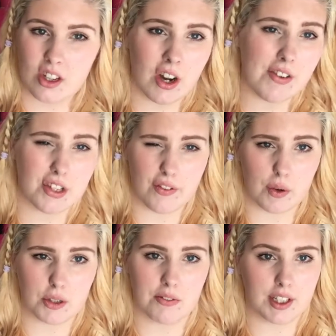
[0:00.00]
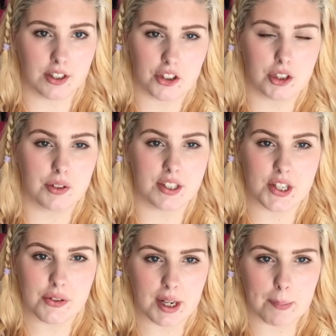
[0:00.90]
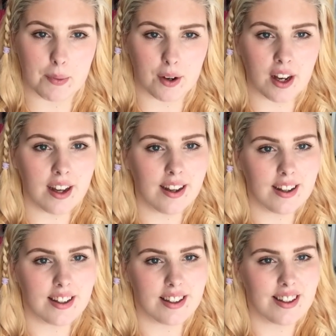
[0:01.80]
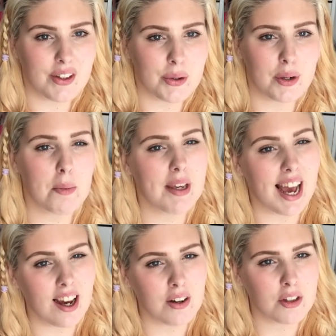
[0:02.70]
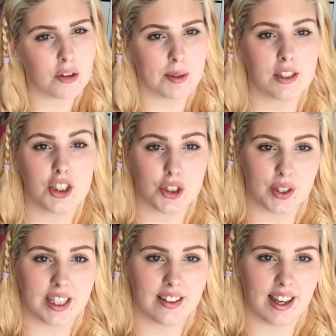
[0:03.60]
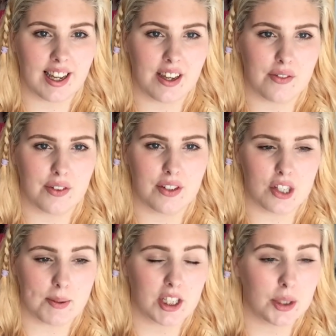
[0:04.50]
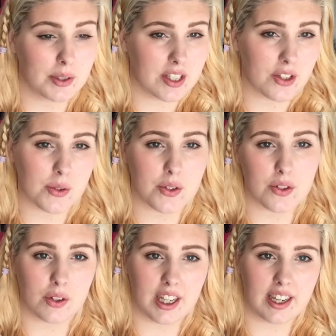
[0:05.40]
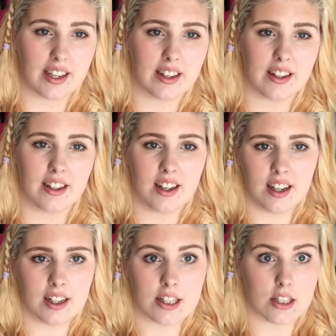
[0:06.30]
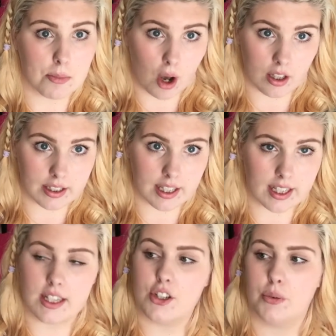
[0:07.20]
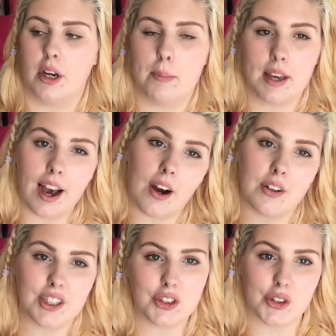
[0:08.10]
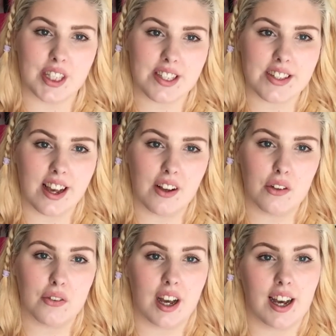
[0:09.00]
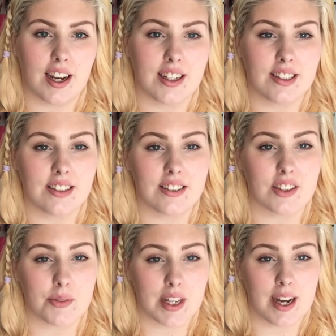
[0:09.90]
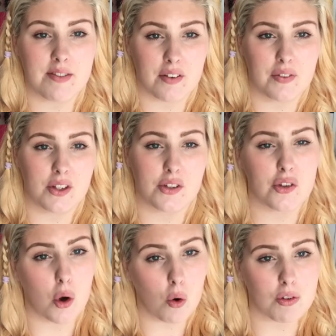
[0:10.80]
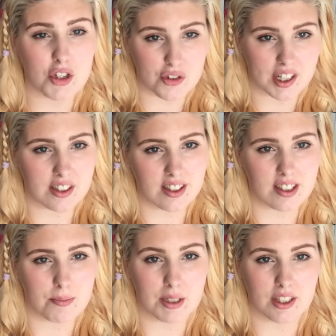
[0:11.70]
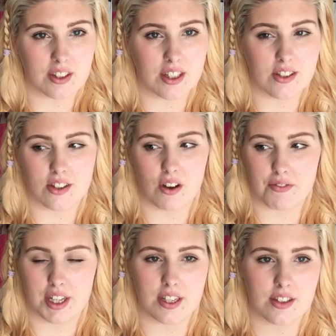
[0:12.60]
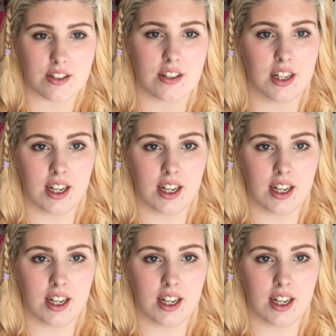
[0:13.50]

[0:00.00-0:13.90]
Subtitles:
obviously if you watch my videos you know Dylan's 3, but you know, you want to be out, you want to be out enjoying life, and especially when it's so sunny and summer holidays, you want to be out and enjoying yourself. And sometimes I feel so restricted because of this